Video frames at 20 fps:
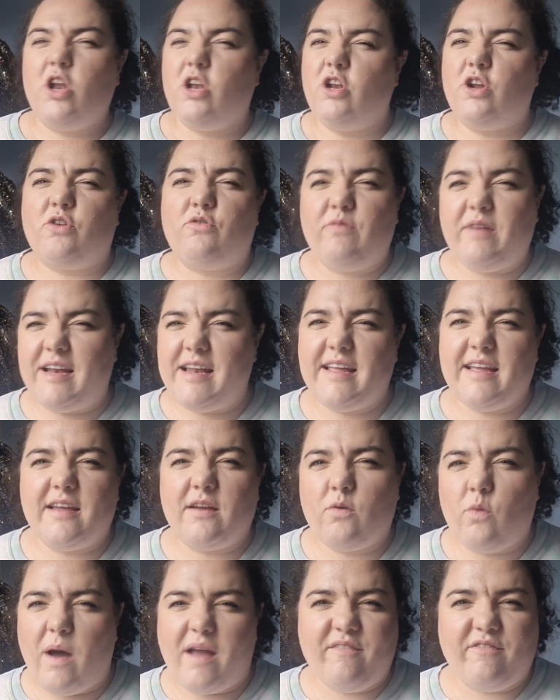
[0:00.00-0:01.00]
look really
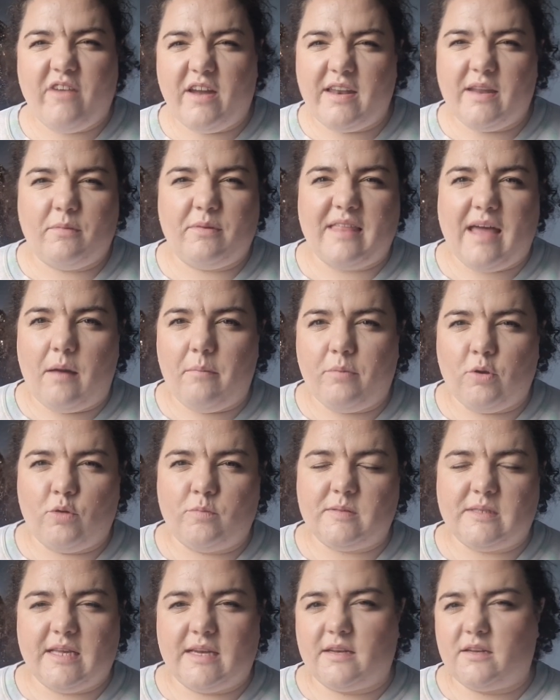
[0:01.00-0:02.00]
quite funny without
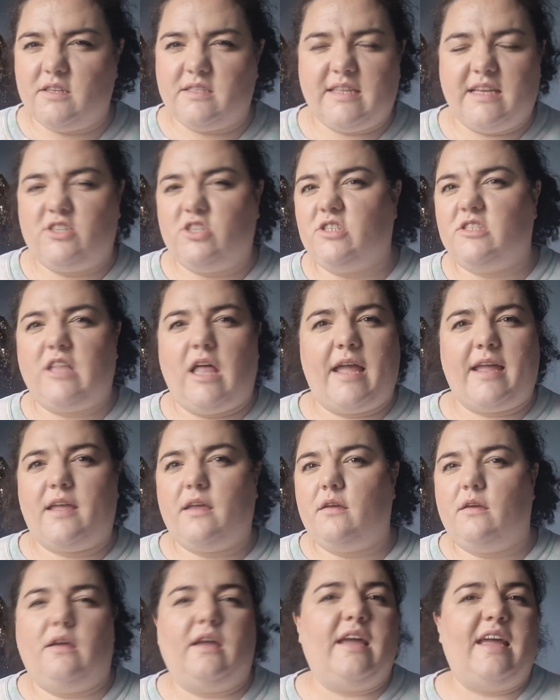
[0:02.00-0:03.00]
boobs in, because they're just like